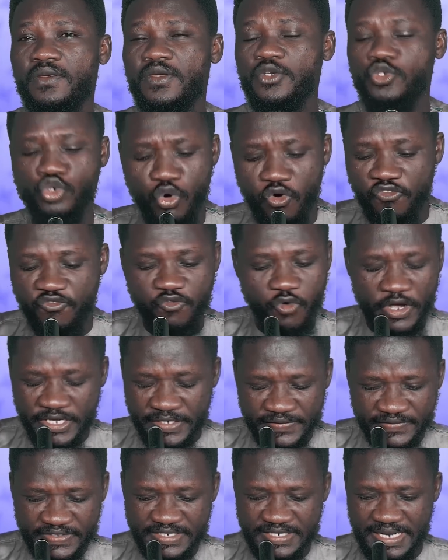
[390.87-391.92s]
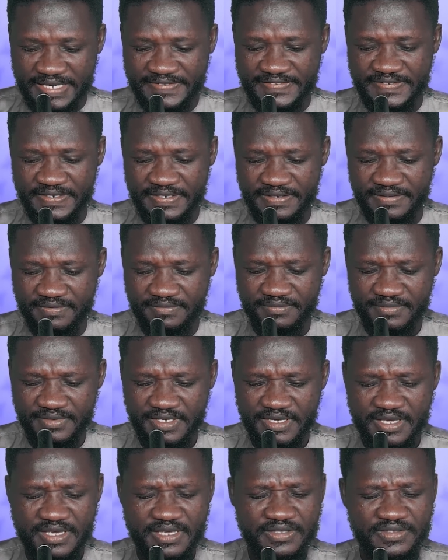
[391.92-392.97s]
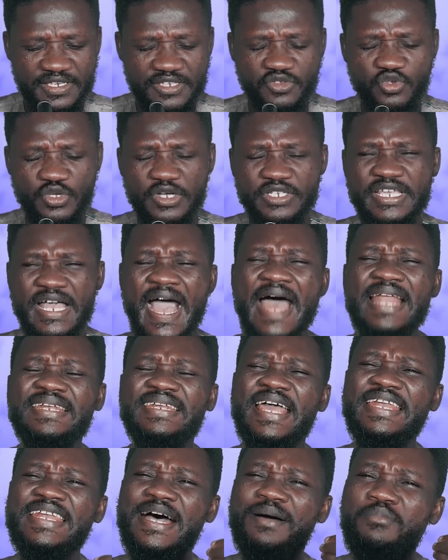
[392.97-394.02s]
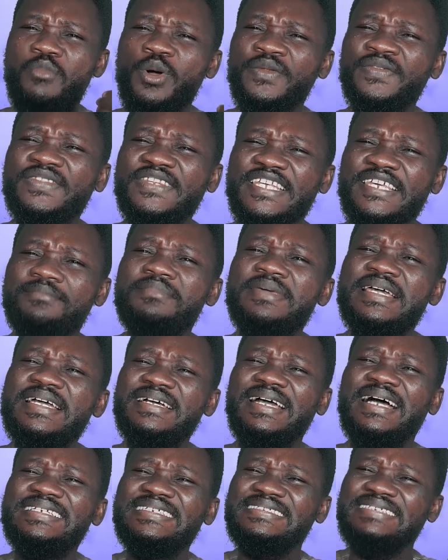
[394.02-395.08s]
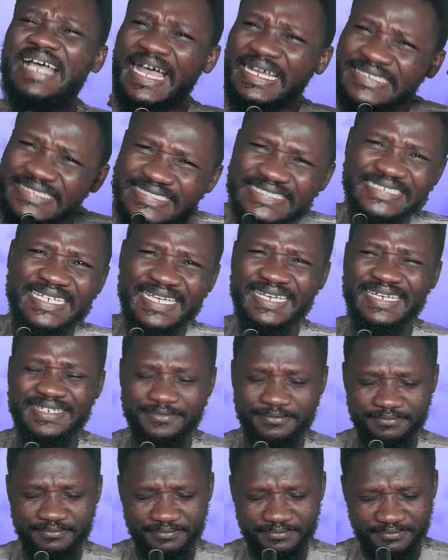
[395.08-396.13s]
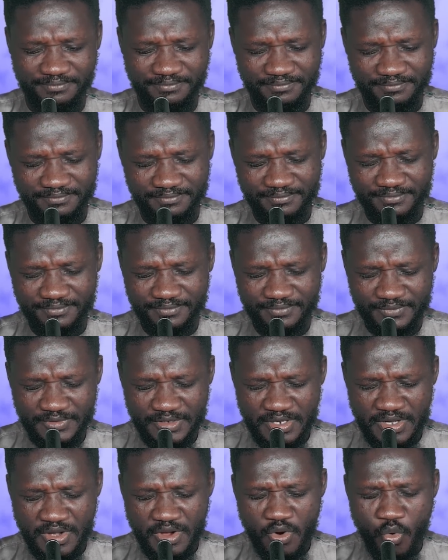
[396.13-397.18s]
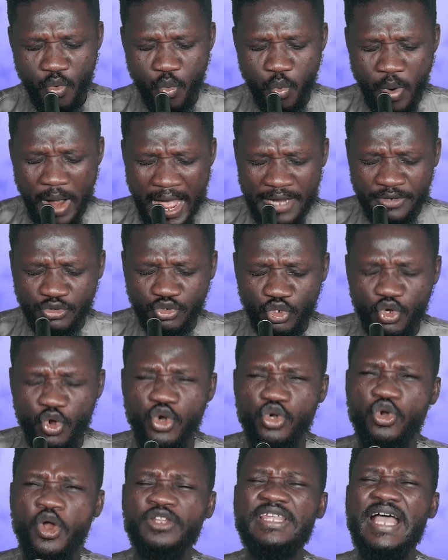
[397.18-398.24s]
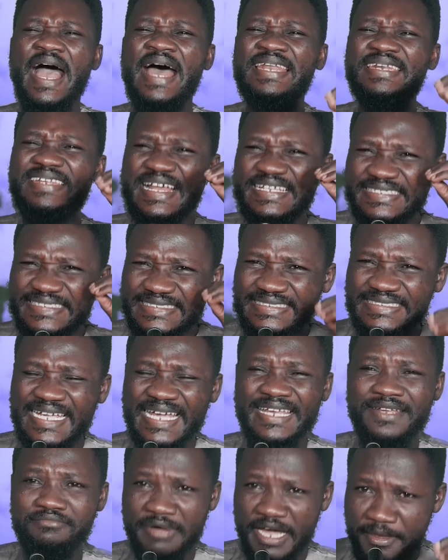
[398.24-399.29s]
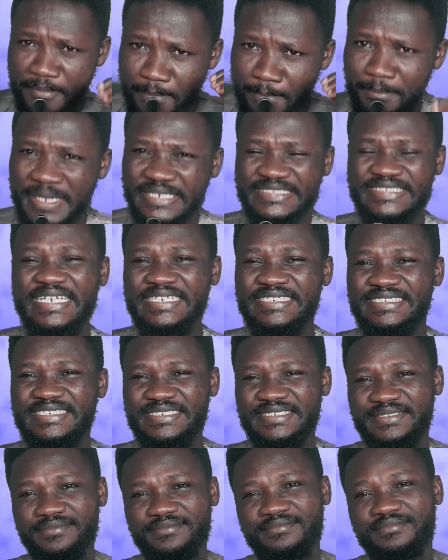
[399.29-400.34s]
Jew for intinacy. He's going to say, Adena Monte me kasasi. Why do you not understand my message?